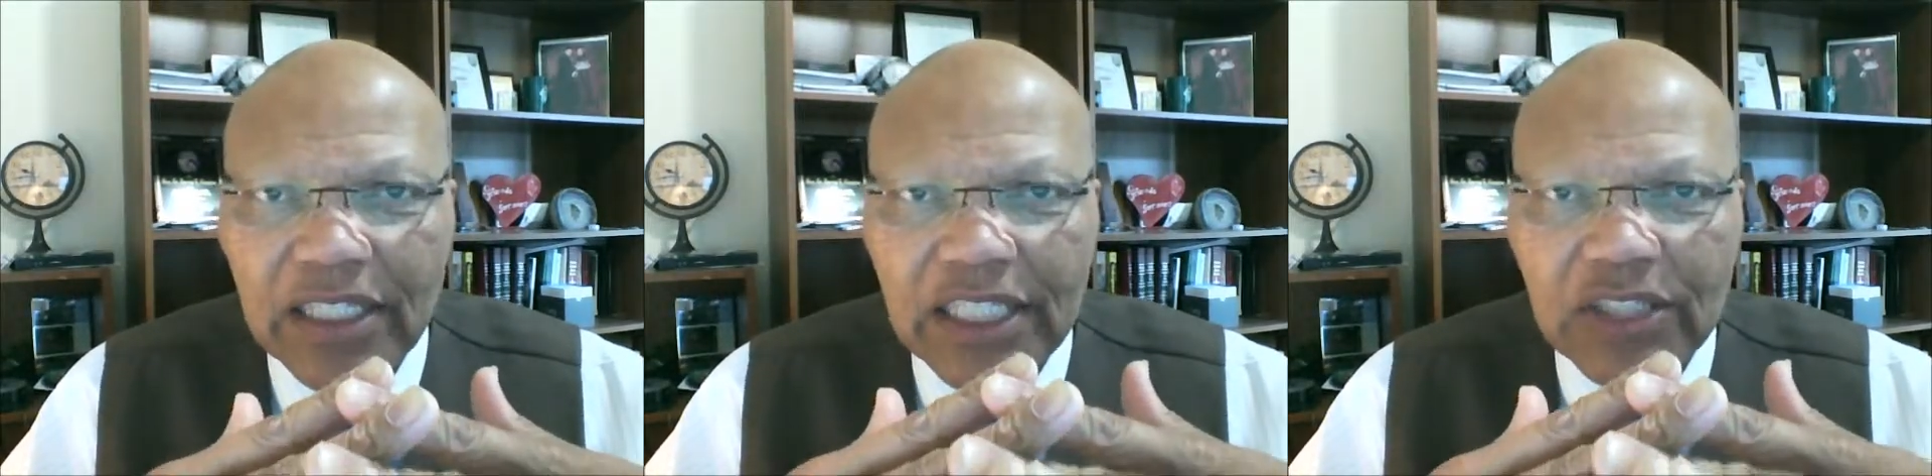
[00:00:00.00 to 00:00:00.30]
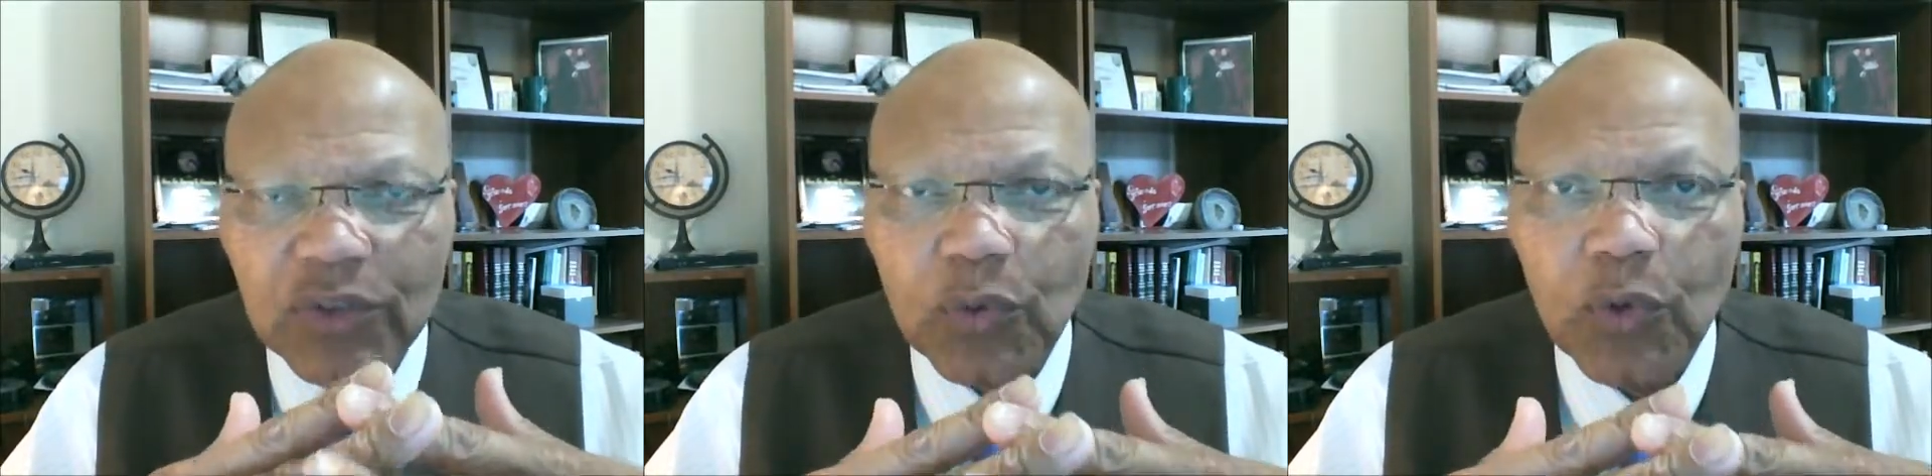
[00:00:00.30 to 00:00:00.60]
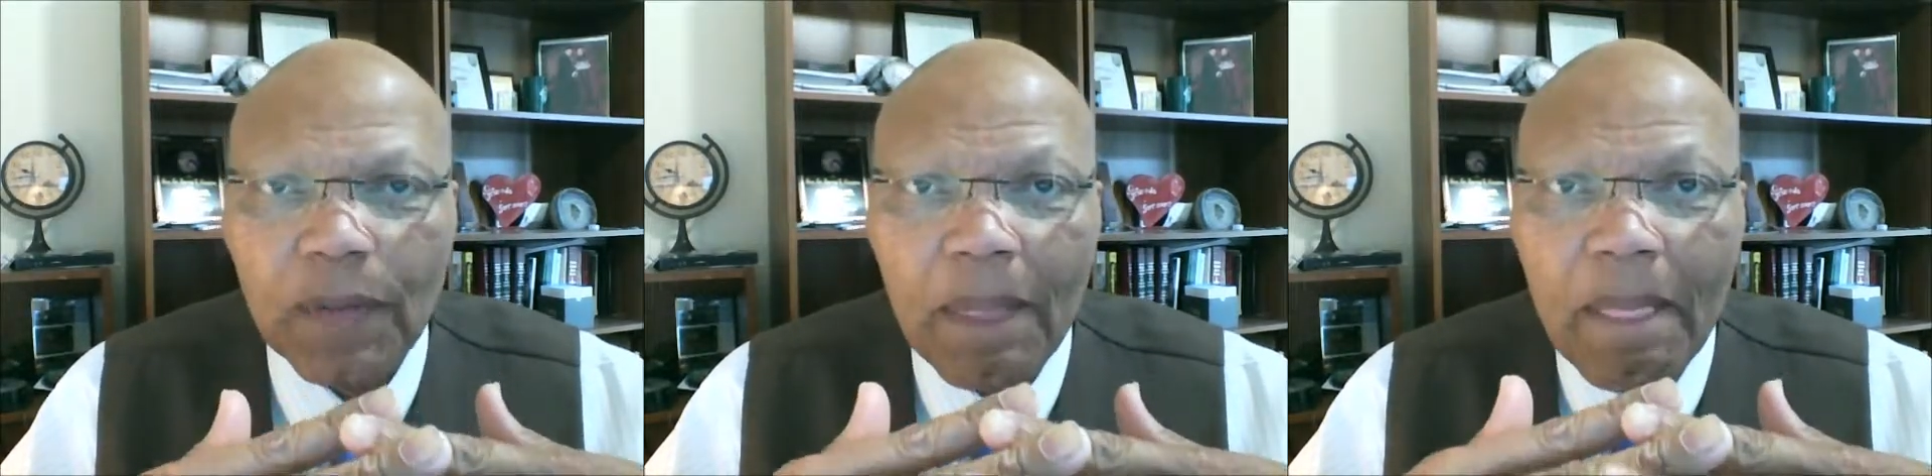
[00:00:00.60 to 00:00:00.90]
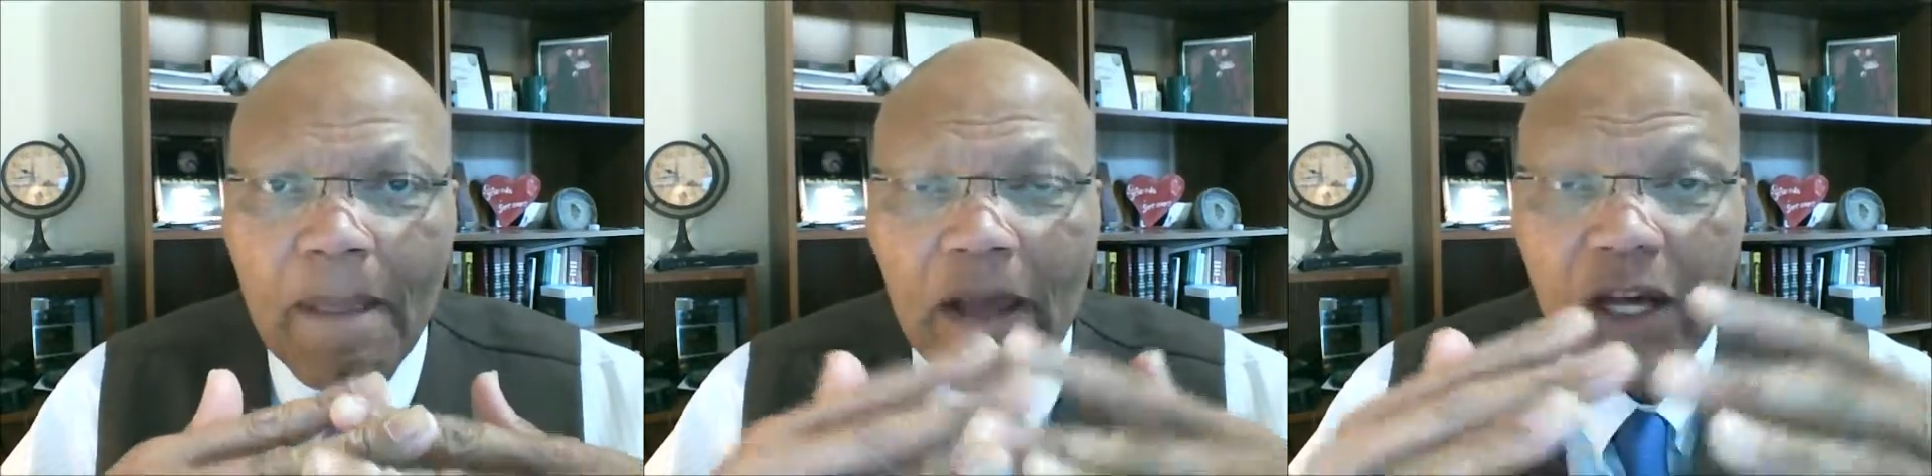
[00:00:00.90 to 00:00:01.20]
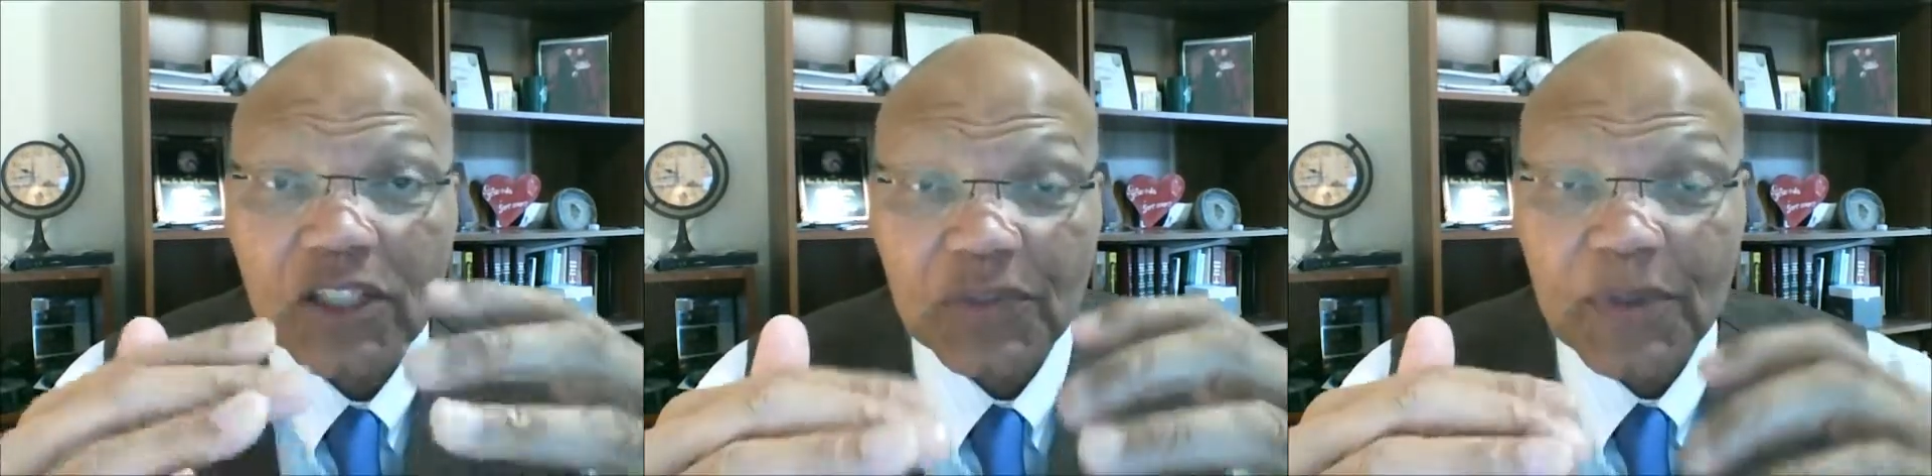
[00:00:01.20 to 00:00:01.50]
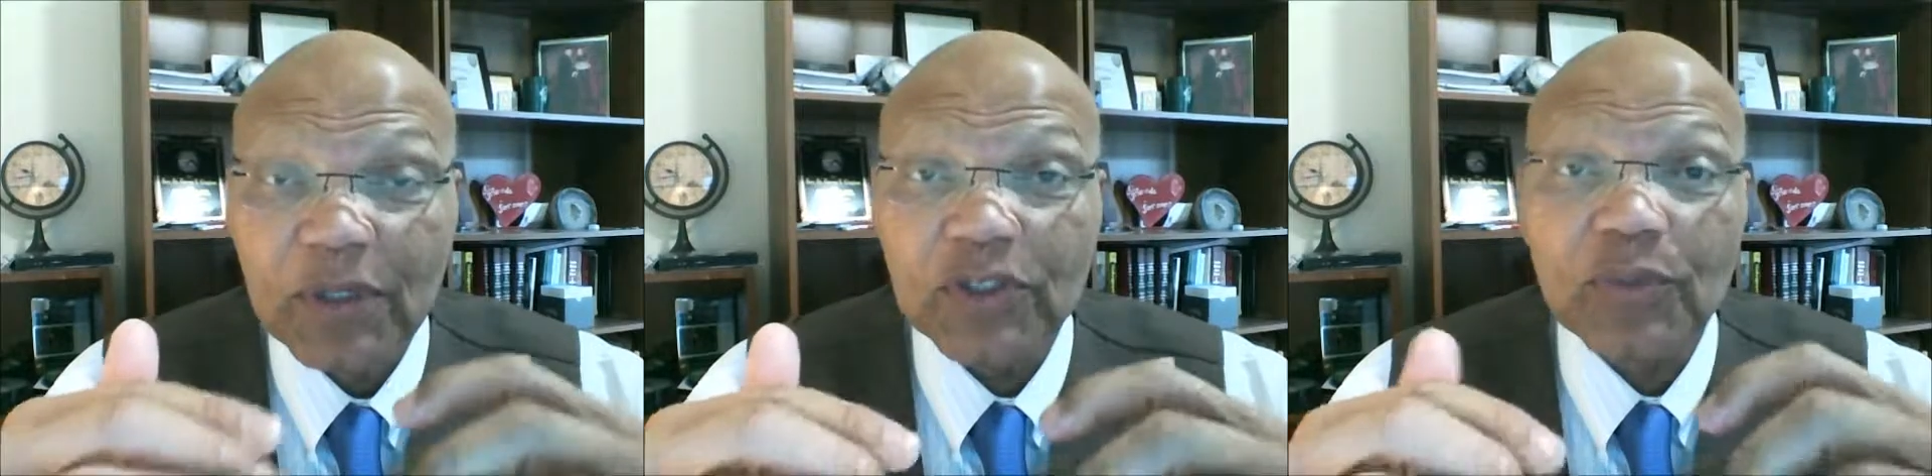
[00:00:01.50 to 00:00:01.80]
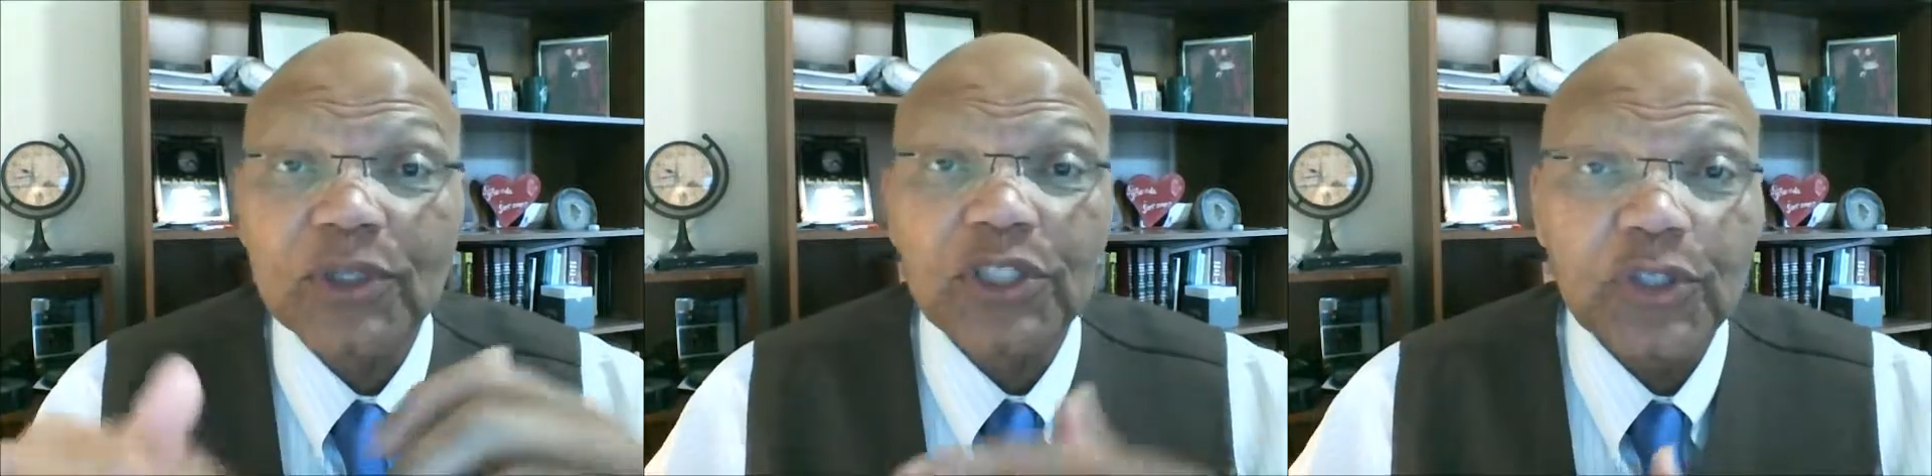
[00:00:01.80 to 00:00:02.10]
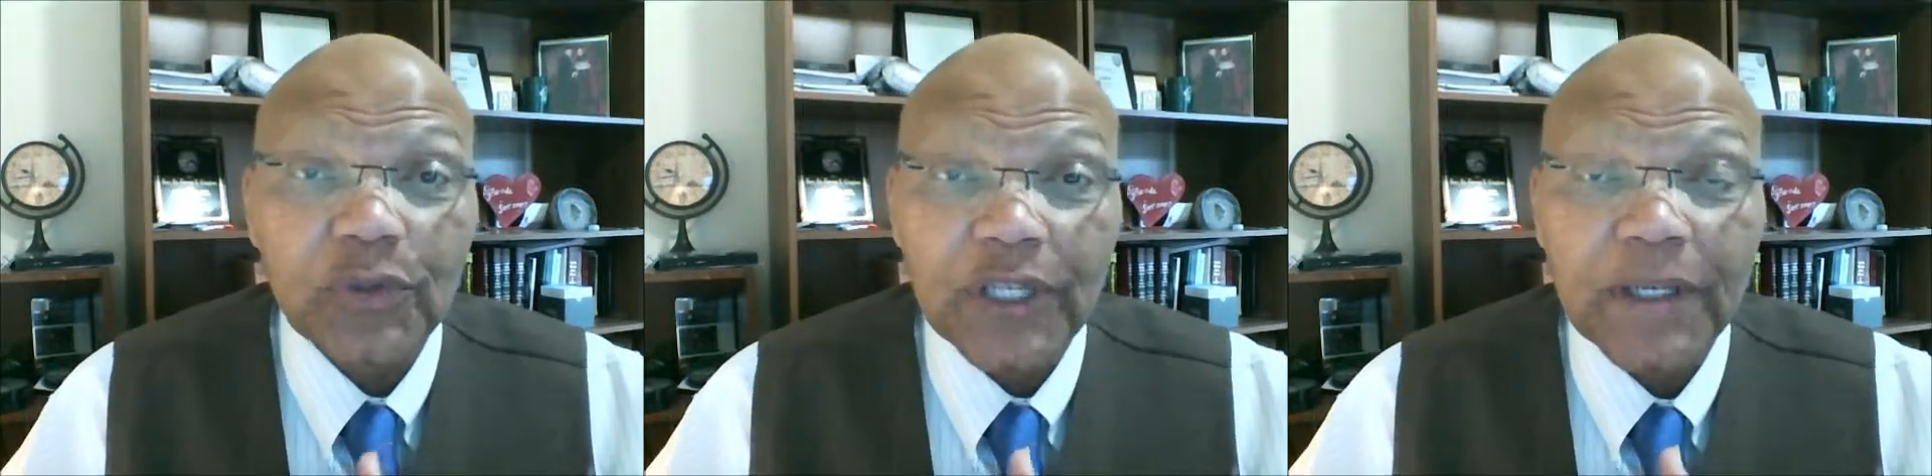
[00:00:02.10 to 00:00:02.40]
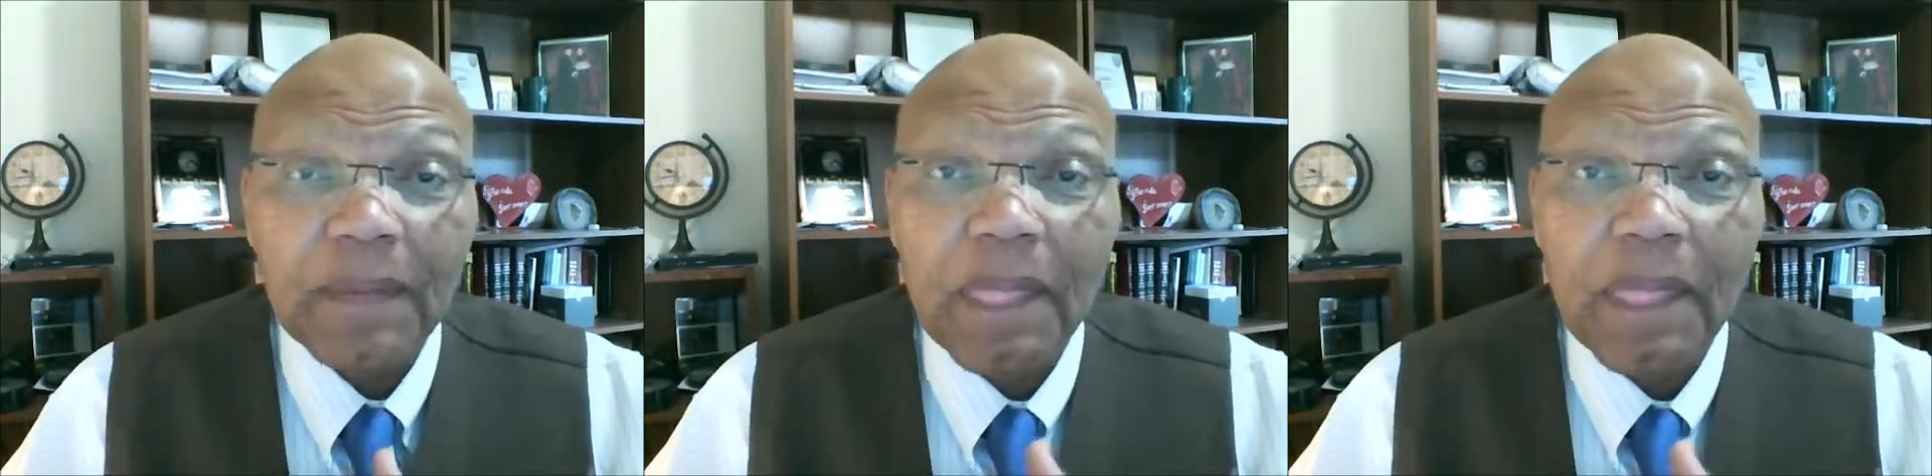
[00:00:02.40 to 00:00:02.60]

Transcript: lean toward spiritual maturity.